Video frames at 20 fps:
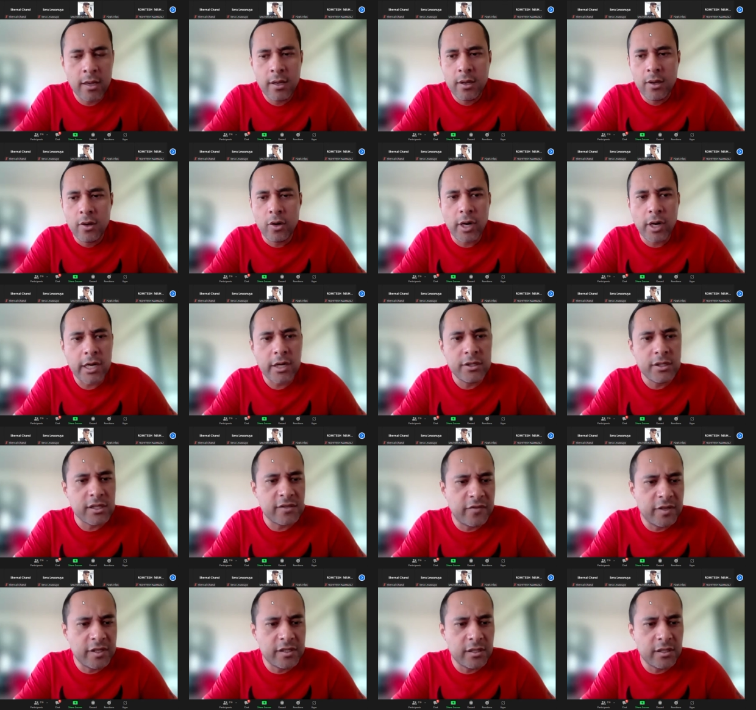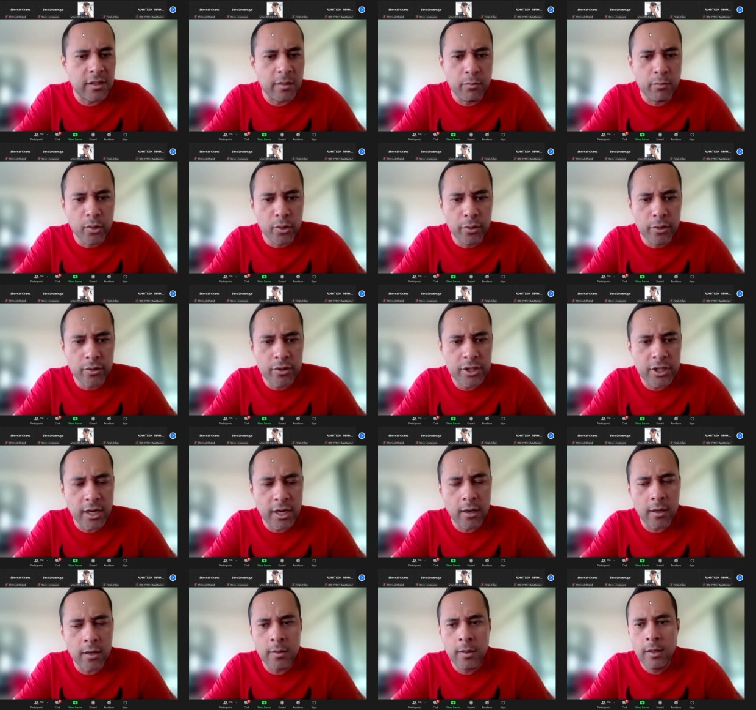or I can just visit the Moodle
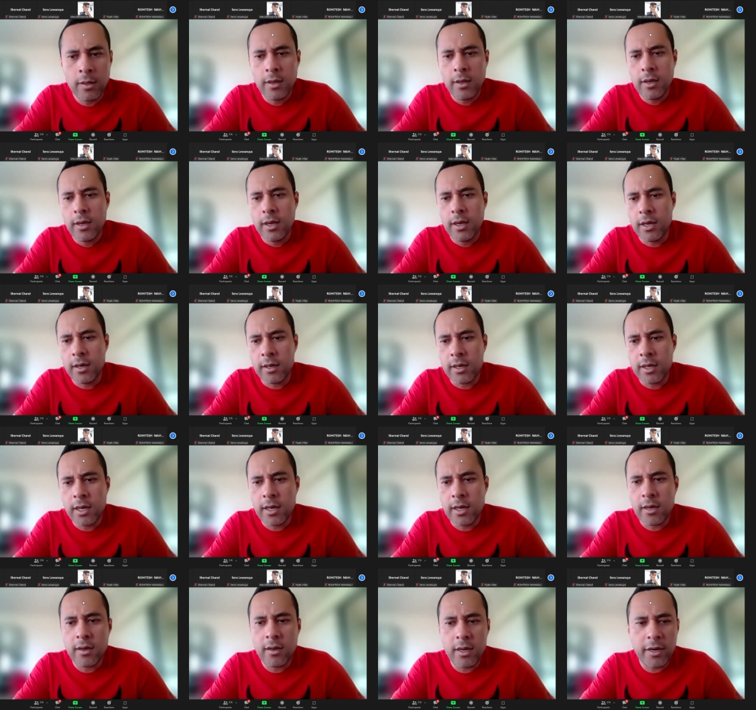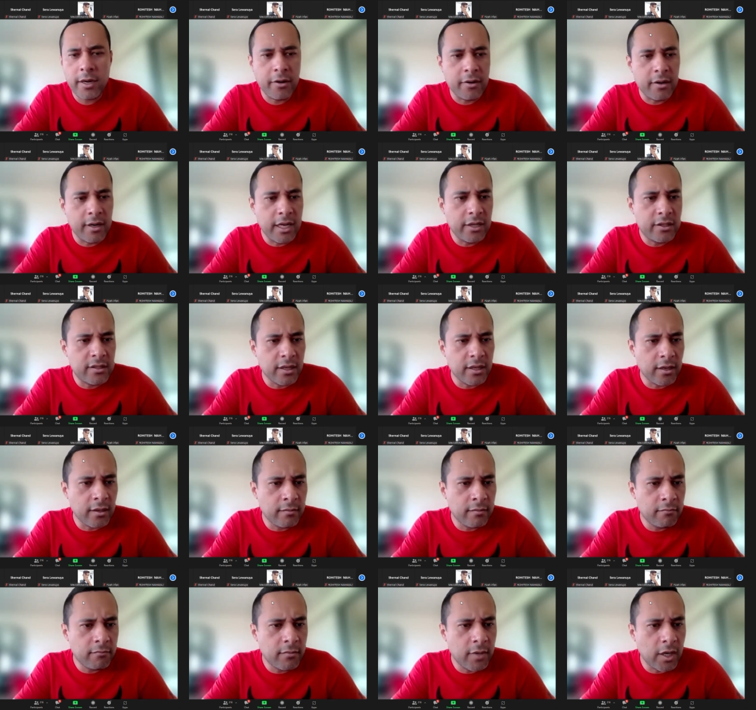shell, and I don't need
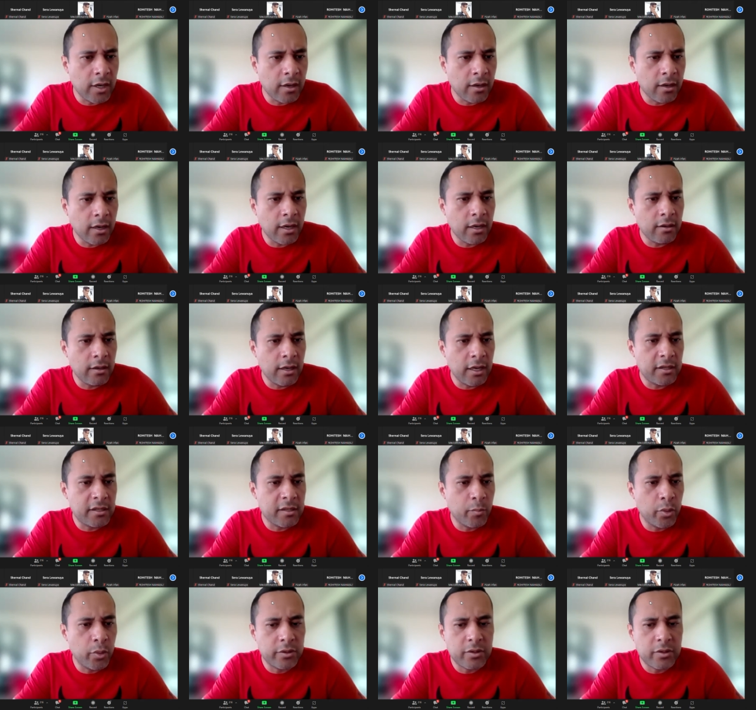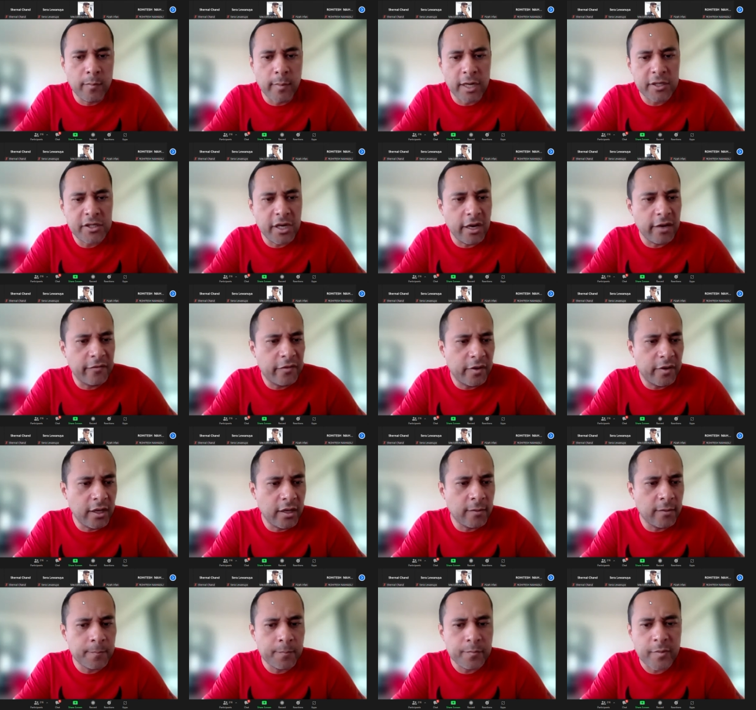to, I don't need to put too much effort
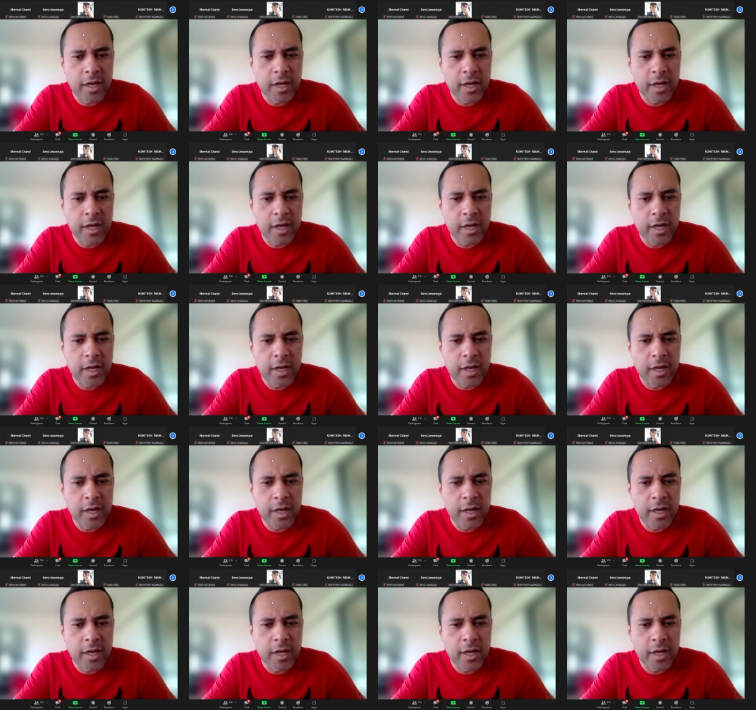in.